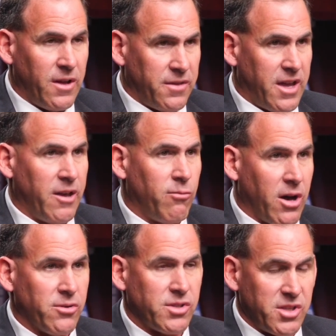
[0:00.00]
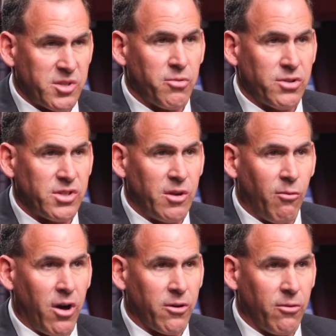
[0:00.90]
at the headwaters of these pristine
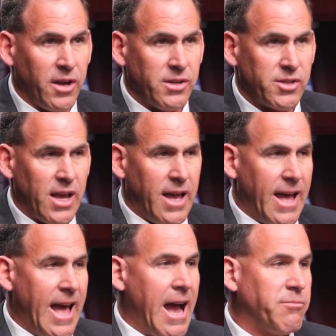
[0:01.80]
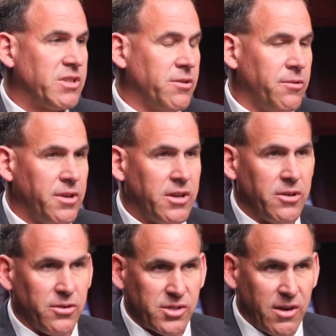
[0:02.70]
waterways absolutely
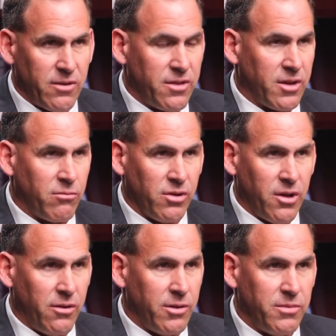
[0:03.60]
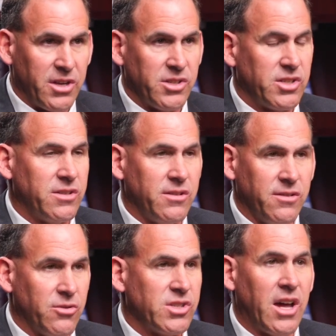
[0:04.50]
kills everything below it, because
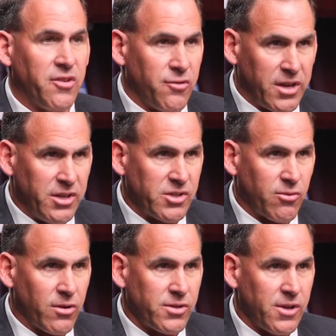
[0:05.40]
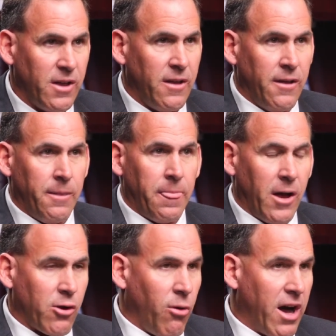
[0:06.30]
there's not a drinking source.
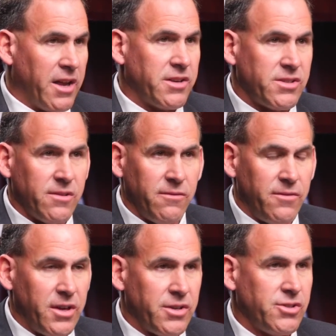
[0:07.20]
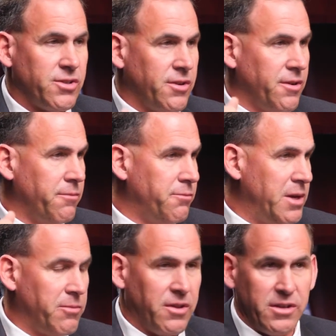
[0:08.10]
Aquatics, fish,
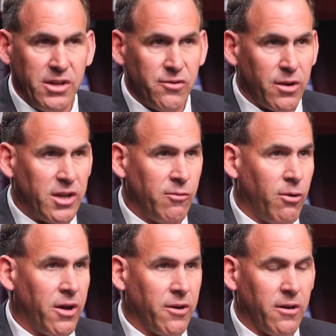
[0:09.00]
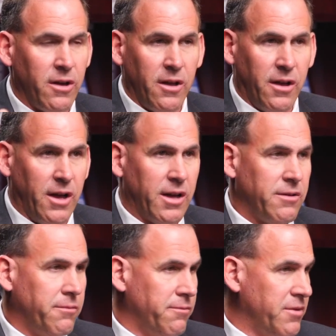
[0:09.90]
people that need drinking water, uh,
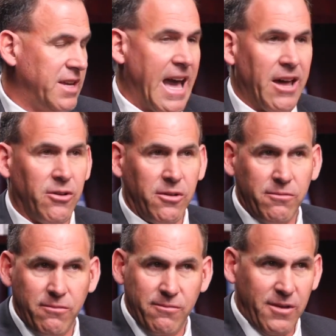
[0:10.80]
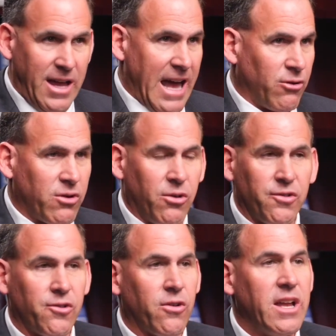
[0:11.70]
cattle,
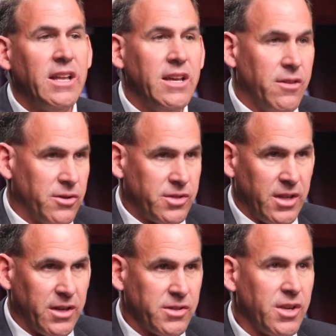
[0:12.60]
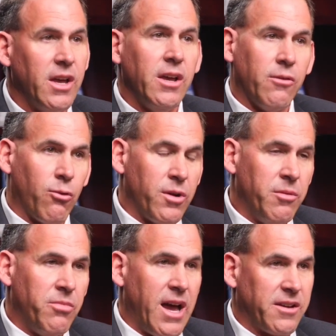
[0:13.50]
agriculture, any of those things were
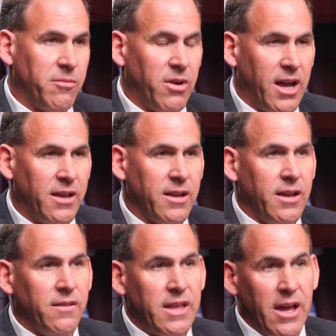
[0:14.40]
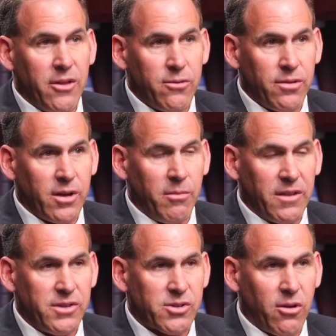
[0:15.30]
impacted by it. The other thing
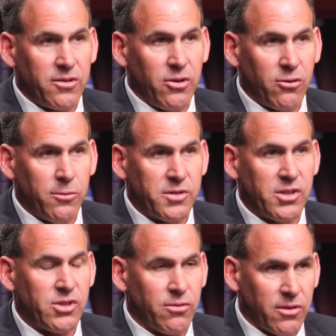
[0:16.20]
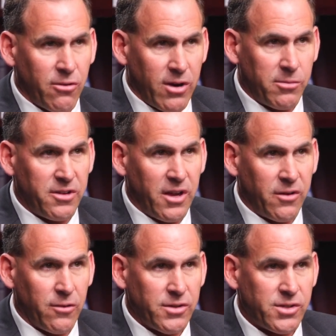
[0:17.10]
about these cartel groups is they're incredibly
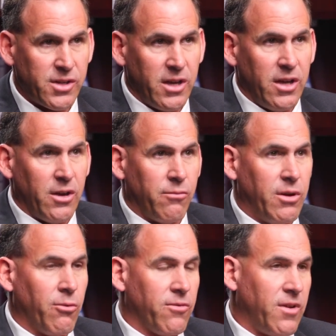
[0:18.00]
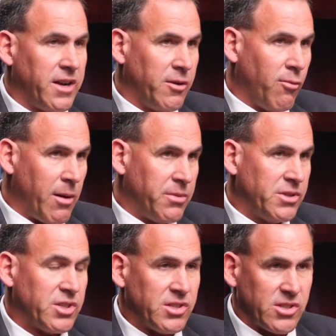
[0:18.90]
dangerous. We were finding
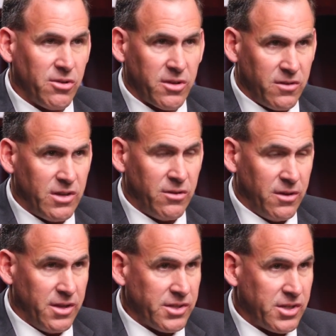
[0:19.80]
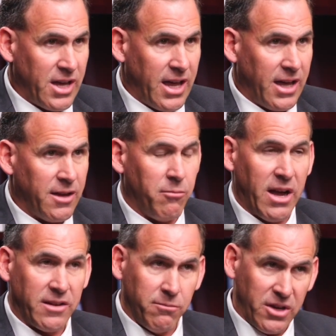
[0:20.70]
weapons, and still continue to this day.
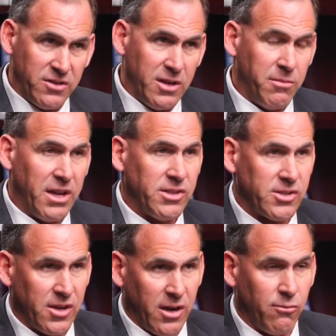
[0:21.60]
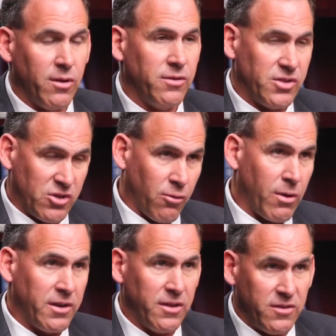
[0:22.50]
My, my teammates, uh, still
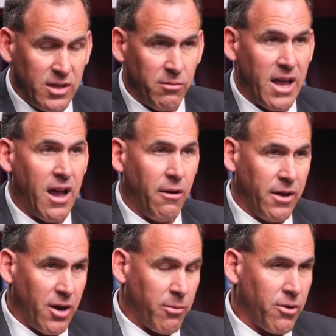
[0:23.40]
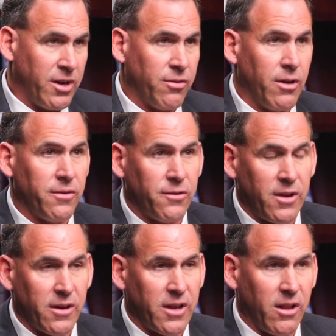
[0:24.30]
running the team now and operating throughout the
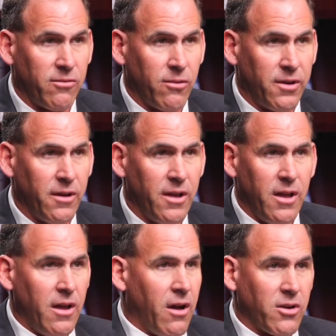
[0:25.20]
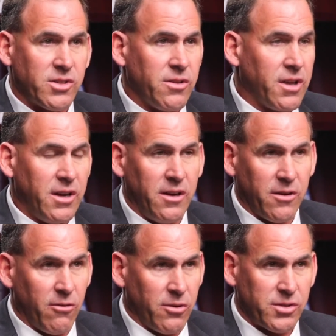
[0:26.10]
state of California, are still getting
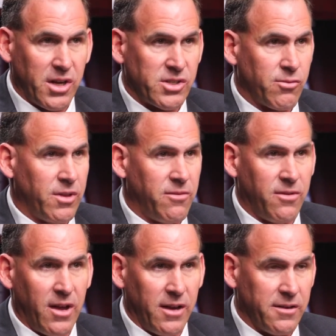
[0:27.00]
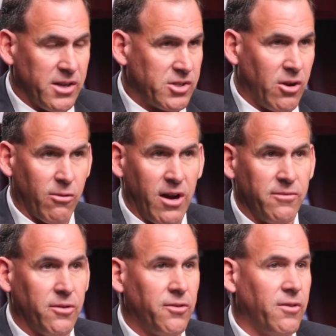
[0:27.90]
into grow sites where they find assault
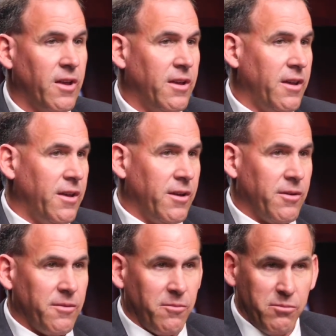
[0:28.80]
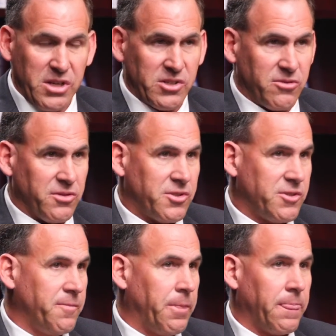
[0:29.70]
rifles, pistols,